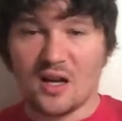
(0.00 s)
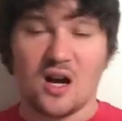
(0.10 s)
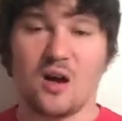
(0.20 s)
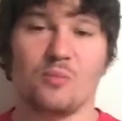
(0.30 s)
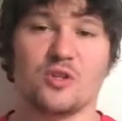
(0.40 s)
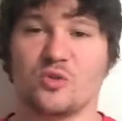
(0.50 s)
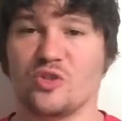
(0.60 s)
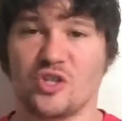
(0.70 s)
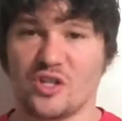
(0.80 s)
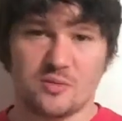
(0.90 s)
Which
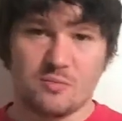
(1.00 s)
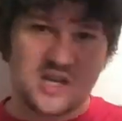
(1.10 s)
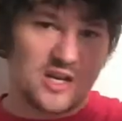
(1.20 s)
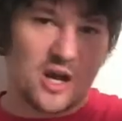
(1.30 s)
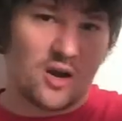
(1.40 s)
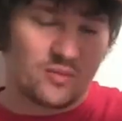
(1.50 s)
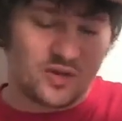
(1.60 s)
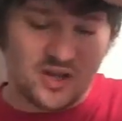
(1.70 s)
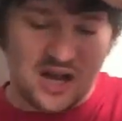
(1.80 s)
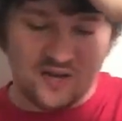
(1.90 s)
was just me not
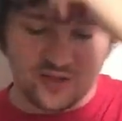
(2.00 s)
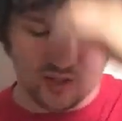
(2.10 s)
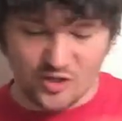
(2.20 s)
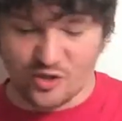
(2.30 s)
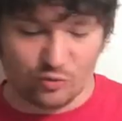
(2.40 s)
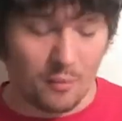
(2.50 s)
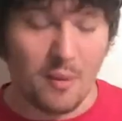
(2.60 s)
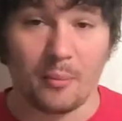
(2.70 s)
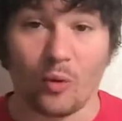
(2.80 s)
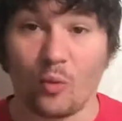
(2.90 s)
having to just
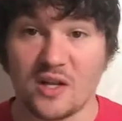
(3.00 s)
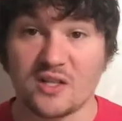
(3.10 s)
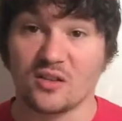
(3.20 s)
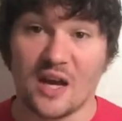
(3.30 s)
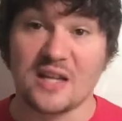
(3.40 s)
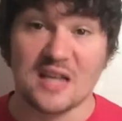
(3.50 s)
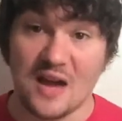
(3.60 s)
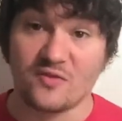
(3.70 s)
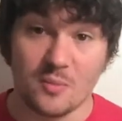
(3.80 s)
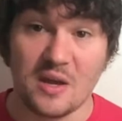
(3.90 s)
remember what it's like to
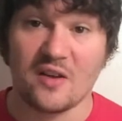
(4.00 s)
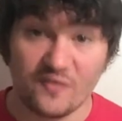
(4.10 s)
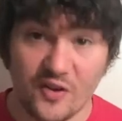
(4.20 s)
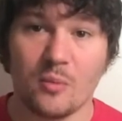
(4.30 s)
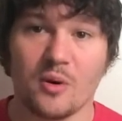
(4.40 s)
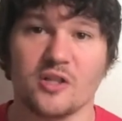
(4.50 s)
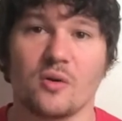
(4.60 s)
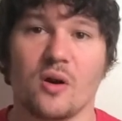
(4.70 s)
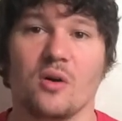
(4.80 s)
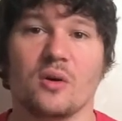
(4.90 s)
have to make a film on
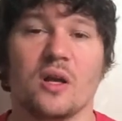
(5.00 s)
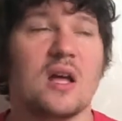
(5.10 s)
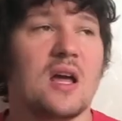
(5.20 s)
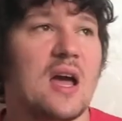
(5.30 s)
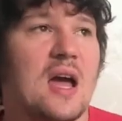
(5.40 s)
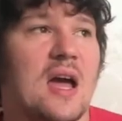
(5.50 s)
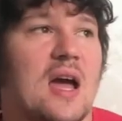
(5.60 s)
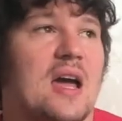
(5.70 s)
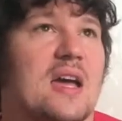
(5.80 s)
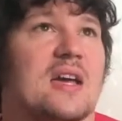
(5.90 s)
your own.
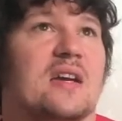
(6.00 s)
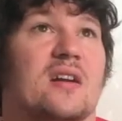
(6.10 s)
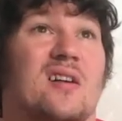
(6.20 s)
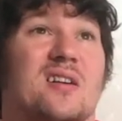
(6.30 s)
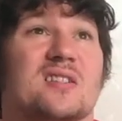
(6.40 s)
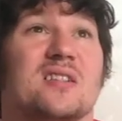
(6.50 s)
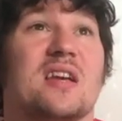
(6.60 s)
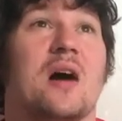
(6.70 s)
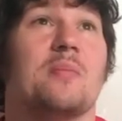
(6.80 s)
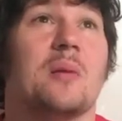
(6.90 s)
And
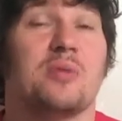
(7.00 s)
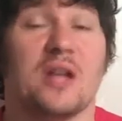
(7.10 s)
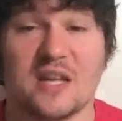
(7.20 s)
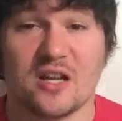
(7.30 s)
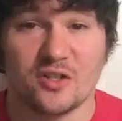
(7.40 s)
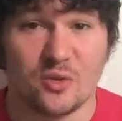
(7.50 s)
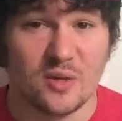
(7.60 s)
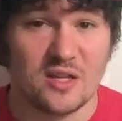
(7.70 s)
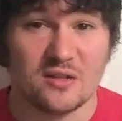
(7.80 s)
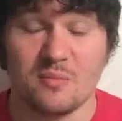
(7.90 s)
honestly, I'm not planning on
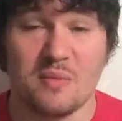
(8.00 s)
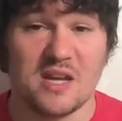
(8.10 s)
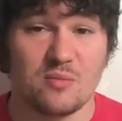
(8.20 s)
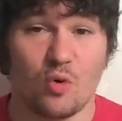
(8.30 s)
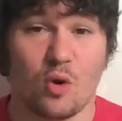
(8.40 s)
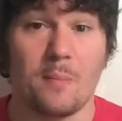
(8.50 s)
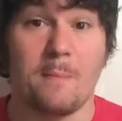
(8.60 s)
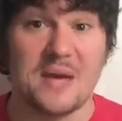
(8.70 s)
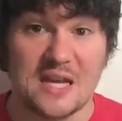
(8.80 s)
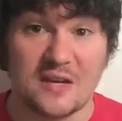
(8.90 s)
doing many more
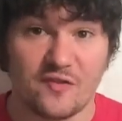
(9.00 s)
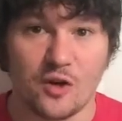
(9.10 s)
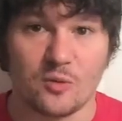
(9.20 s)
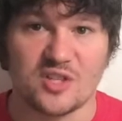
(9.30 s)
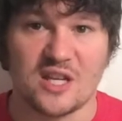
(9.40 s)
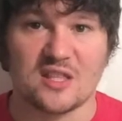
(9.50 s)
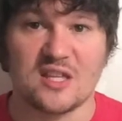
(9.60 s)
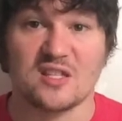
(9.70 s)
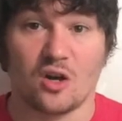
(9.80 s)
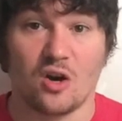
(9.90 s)
big films like
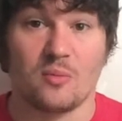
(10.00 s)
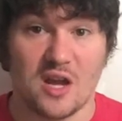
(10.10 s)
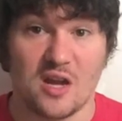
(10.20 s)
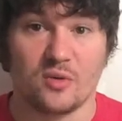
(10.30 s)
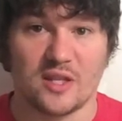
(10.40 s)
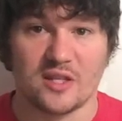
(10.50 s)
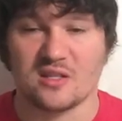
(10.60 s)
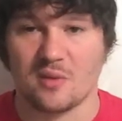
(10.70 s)
this on my own like this.